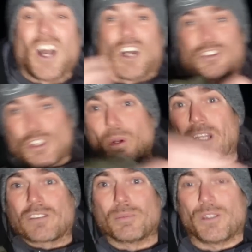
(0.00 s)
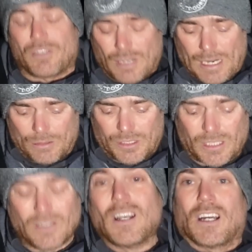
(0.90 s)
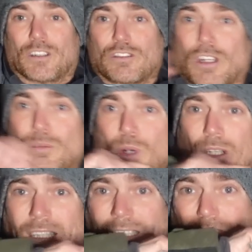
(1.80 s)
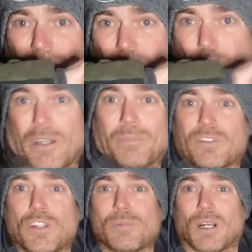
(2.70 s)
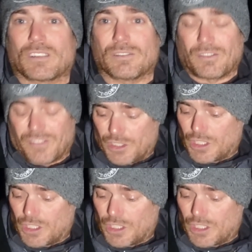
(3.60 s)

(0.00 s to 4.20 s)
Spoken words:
I do want it to move around, and I don't want it to grip too much if a fish